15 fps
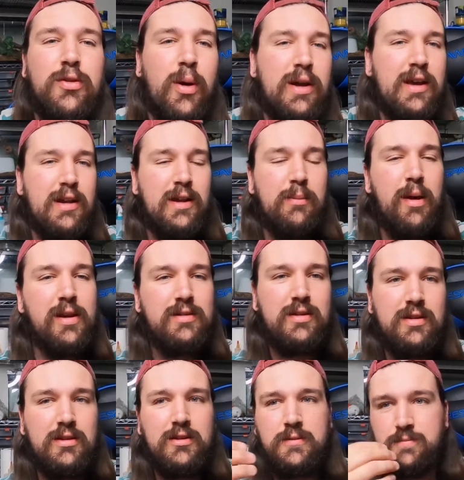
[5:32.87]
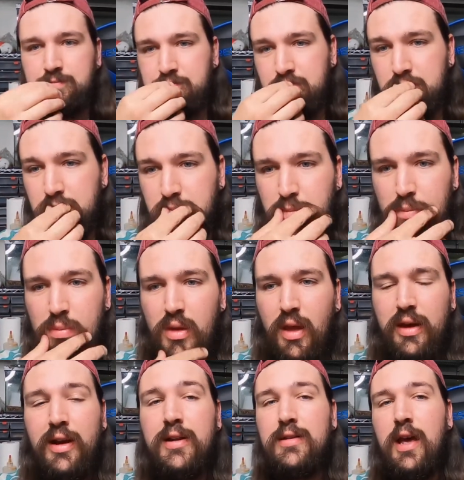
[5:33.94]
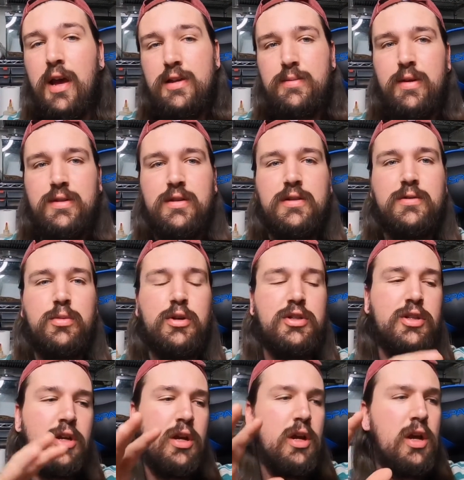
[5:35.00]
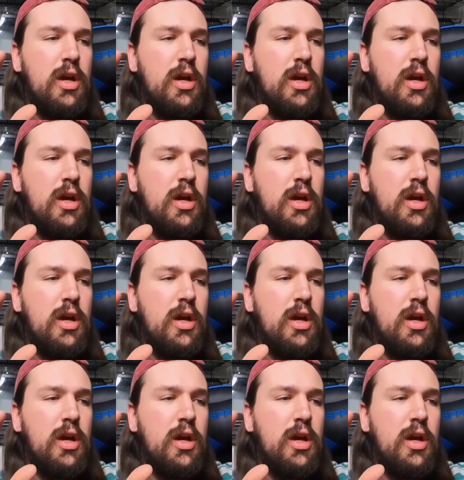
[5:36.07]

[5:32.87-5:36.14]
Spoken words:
So I get a message, in a text message, which,